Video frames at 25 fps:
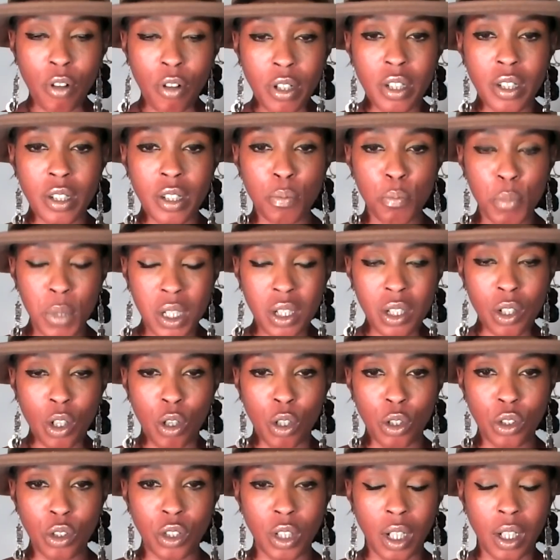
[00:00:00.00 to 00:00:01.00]
his
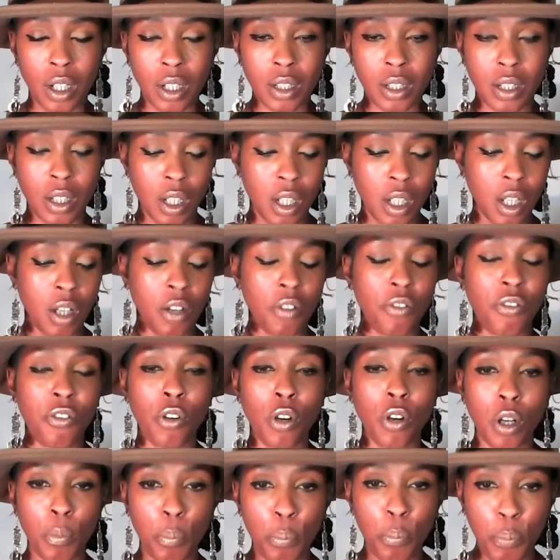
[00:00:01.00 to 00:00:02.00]
misconduct,
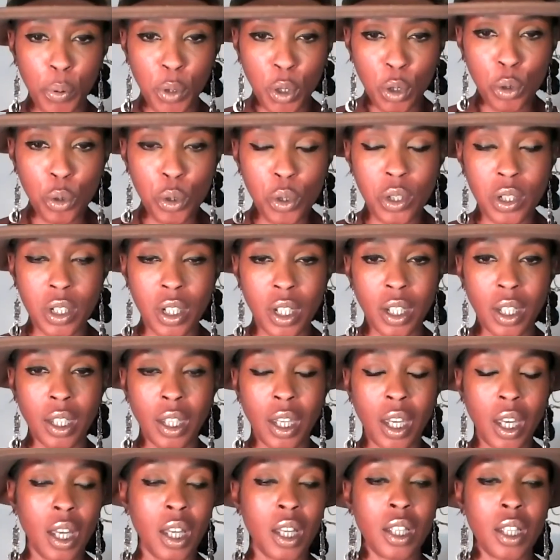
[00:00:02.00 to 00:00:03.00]
for
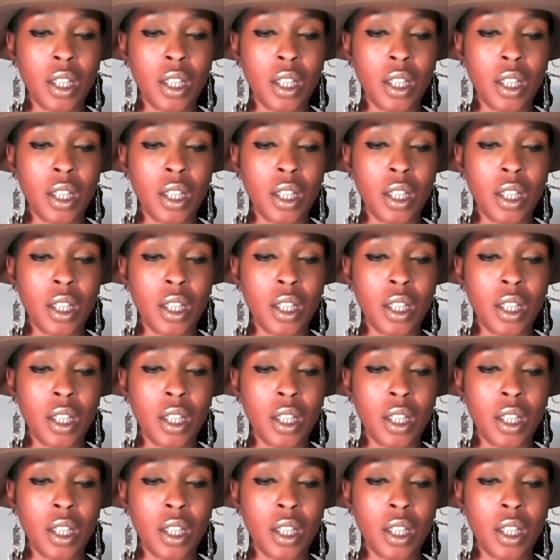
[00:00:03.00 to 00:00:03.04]
abusing,